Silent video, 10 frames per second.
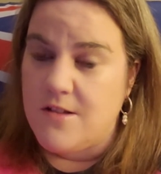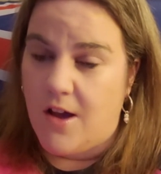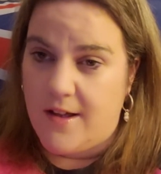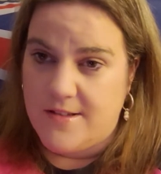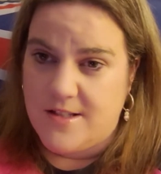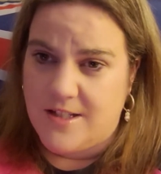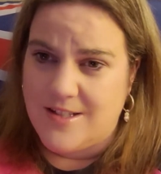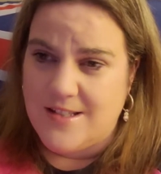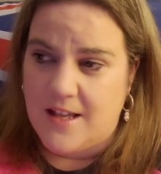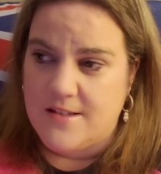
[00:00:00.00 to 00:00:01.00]
kinds of
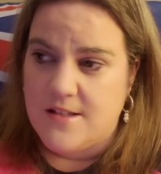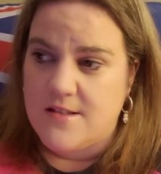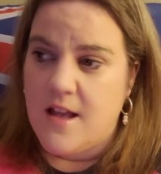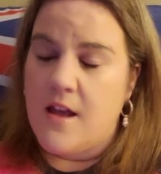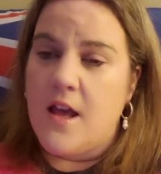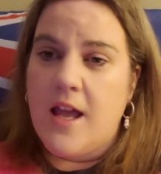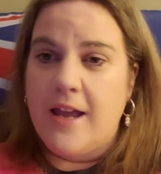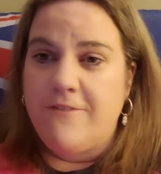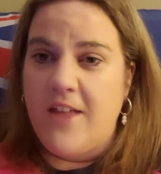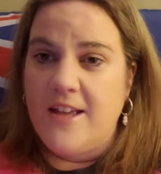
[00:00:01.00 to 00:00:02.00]
diseases,
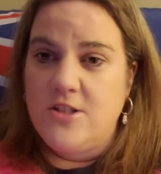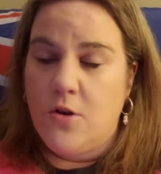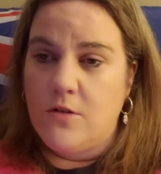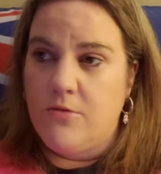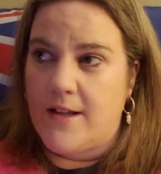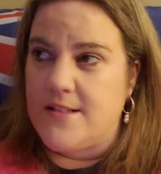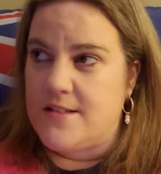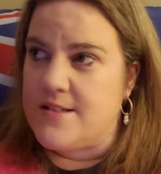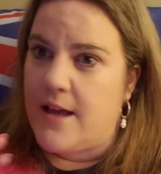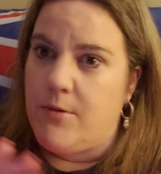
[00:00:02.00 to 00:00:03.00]
if they talk to us
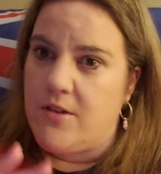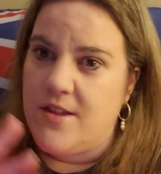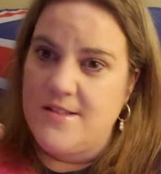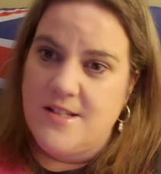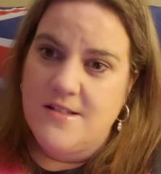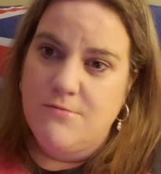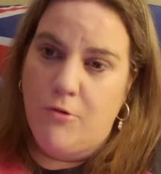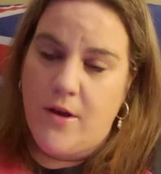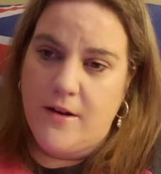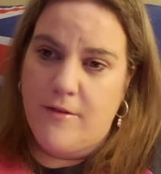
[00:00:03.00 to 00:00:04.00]
and say, well, this has
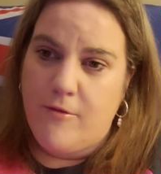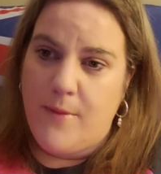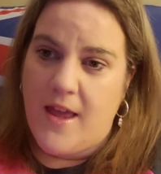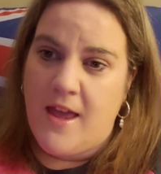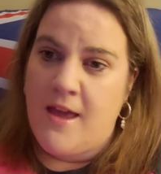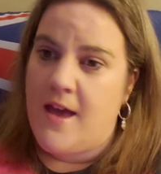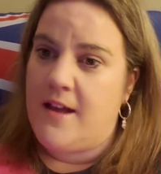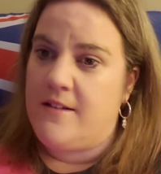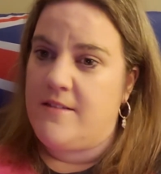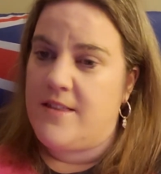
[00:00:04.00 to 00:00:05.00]
worked for me
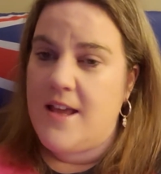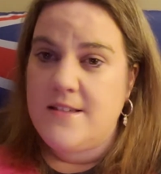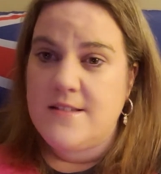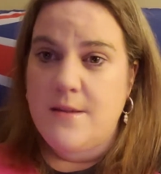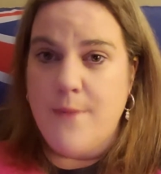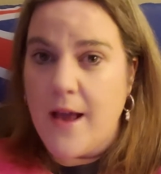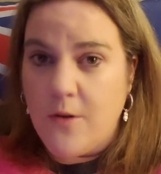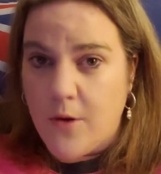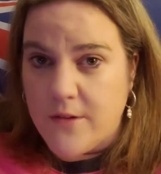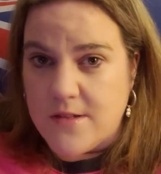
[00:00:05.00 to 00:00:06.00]
and these are the
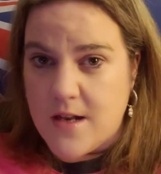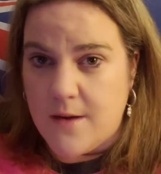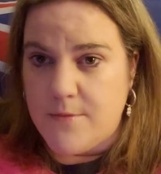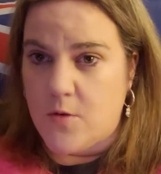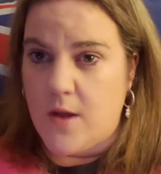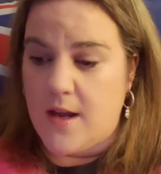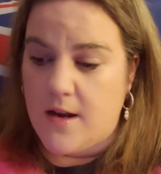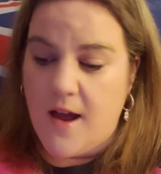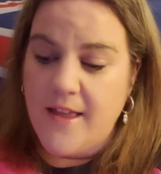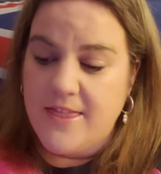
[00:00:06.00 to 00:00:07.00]
macros that I'm doing
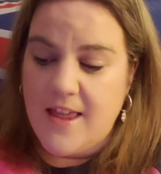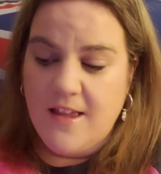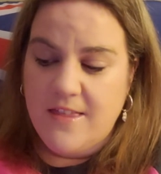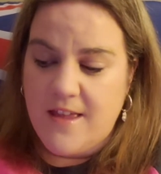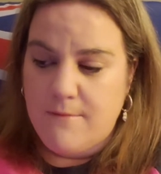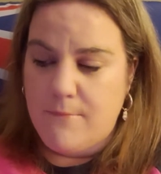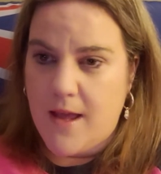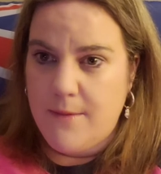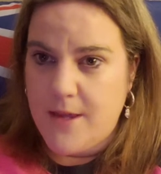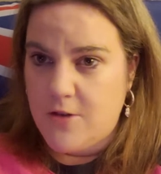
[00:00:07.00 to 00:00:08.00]
and I think that
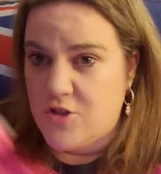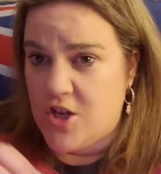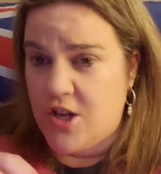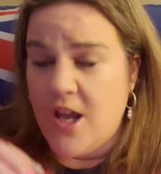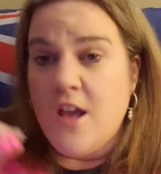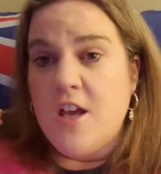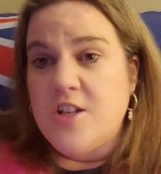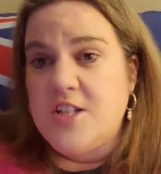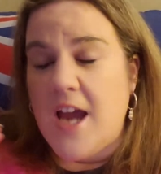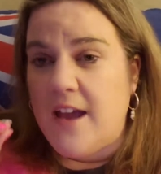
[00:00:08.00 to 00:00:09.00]
maybe you should
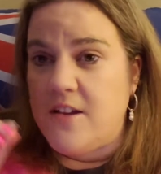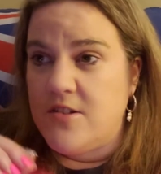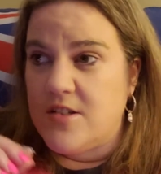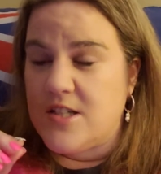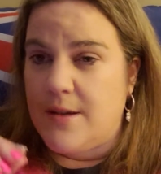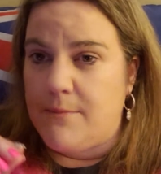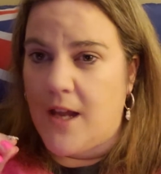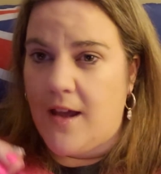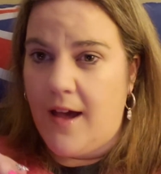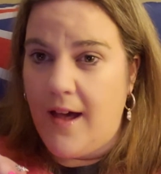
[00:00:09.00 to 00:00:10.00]
change
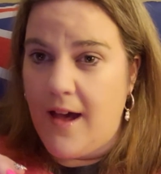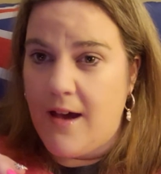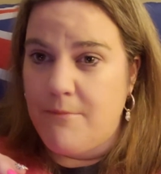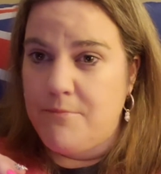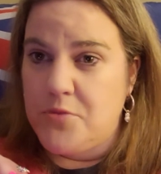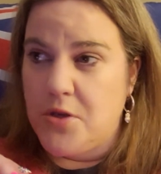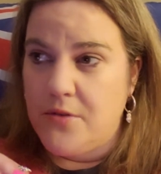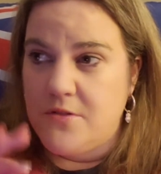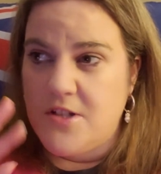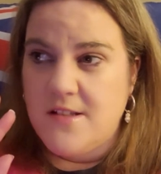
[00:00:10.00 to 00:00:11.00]
something up,
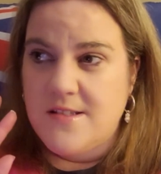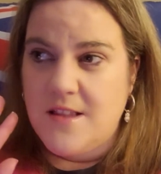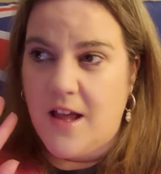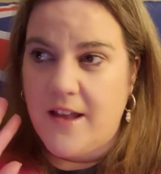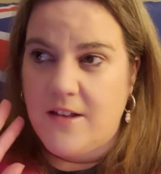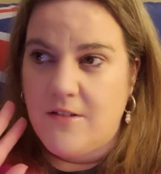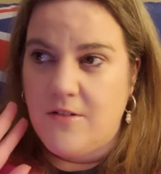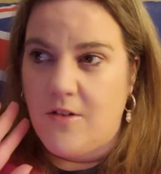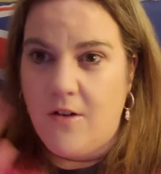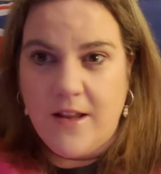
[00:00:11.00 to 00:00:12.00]
don't just like
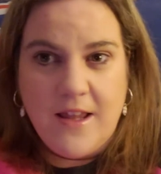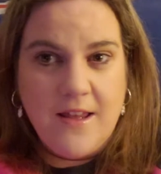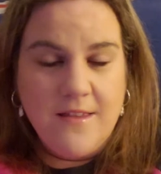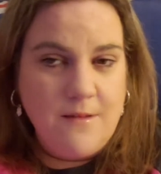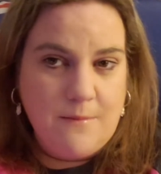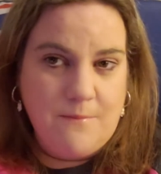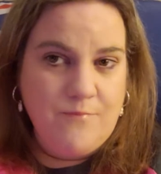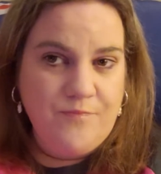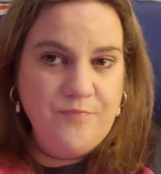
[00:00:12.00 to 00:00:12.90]
not hear them.